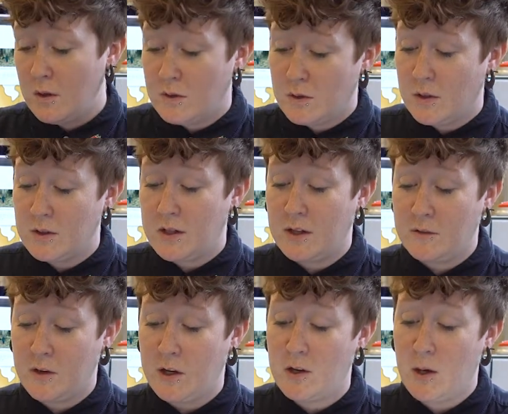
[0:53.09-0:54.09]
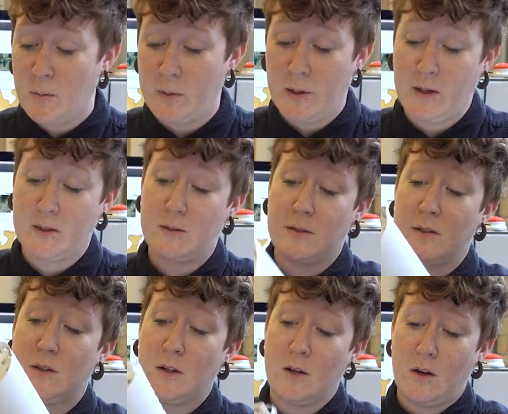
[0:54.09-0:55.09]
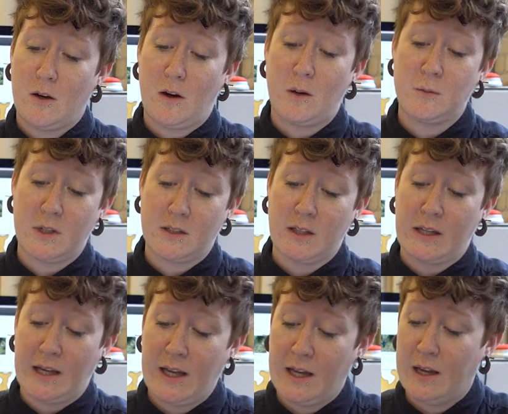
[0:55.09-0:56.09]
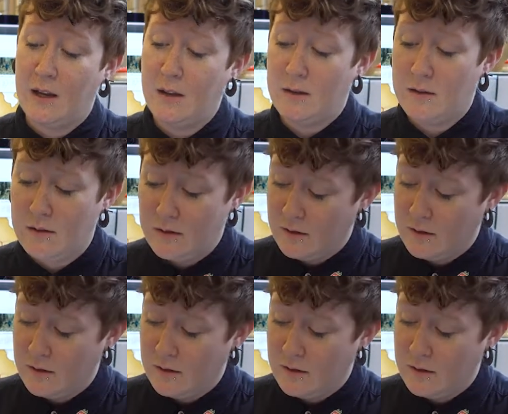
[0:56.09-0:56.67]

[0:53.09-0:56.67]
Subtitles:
So you can take a very complex object like a hand